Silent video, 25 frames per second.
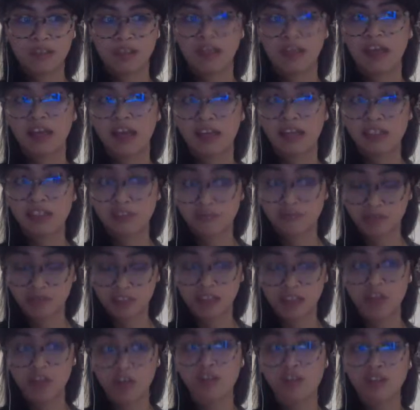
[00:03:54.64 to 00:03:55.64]
and
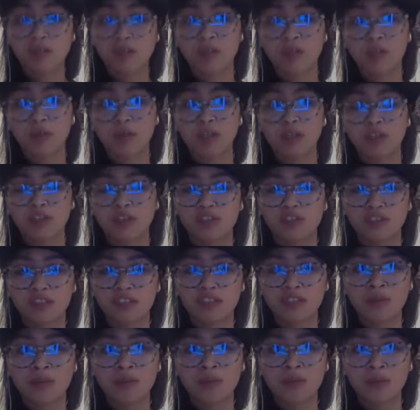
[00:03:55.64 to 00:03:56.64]
really awesome at what you're
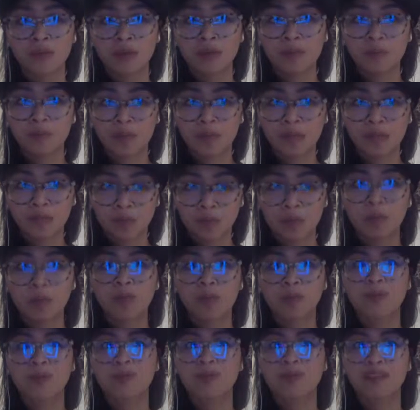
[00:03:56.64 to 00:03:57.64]
doing. But being
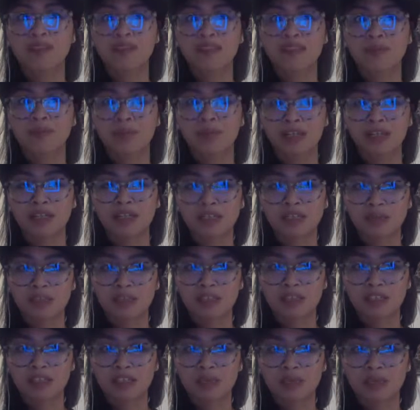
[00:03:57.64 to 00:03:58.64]
memorable is a better
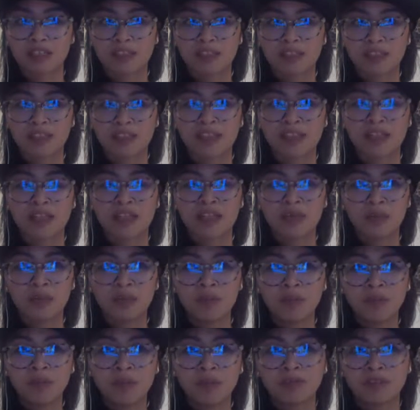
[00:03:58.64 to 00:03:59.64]
experience, because
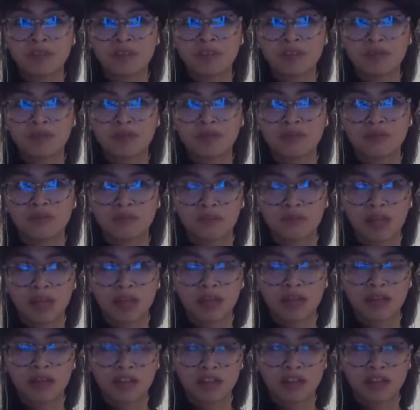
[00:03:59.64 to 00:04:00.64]
people may like